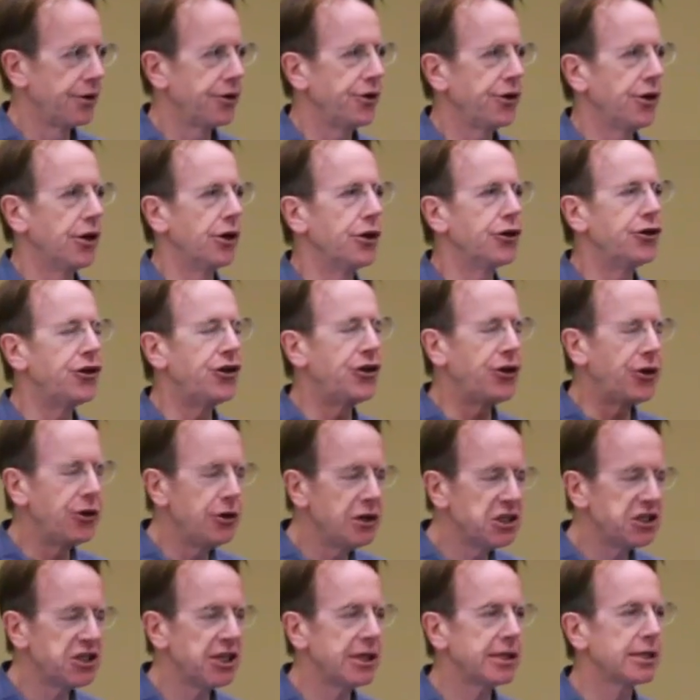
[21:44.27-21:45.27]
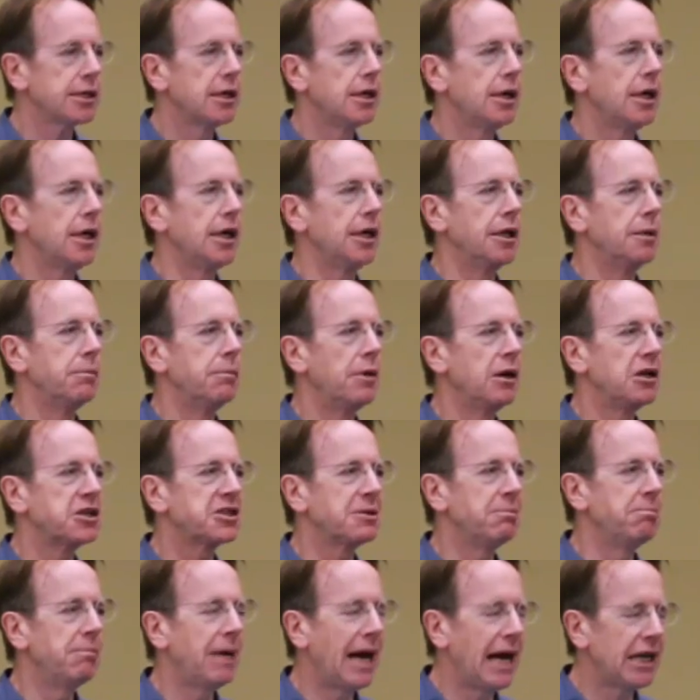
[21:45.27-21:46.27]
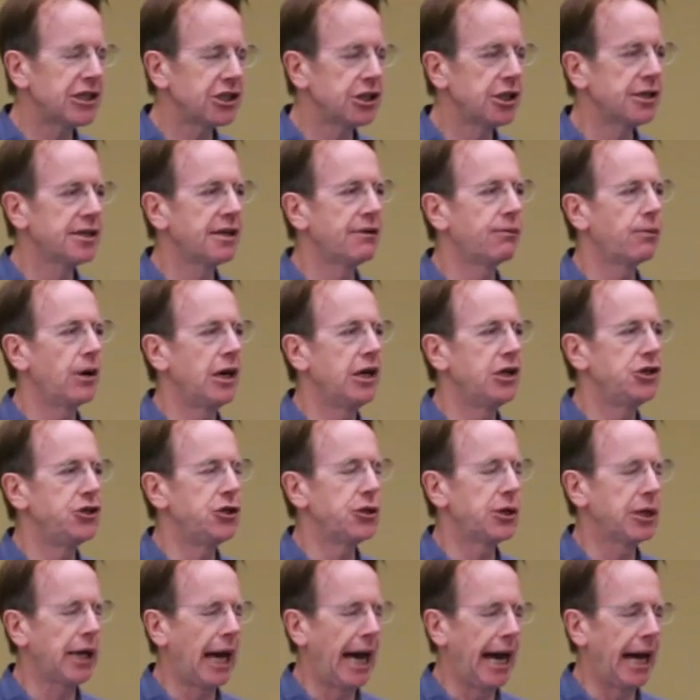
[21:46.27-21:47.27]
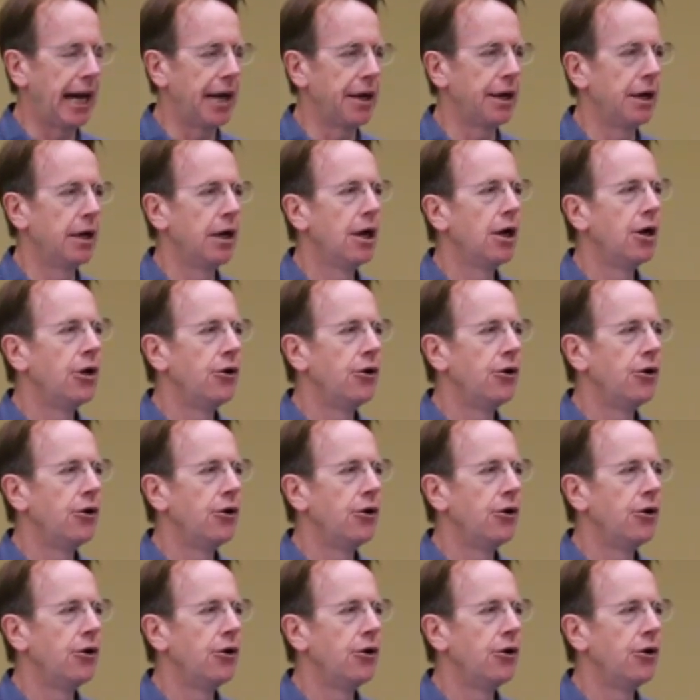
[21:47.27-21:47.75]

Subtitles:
Use it in the most imaginative ways you can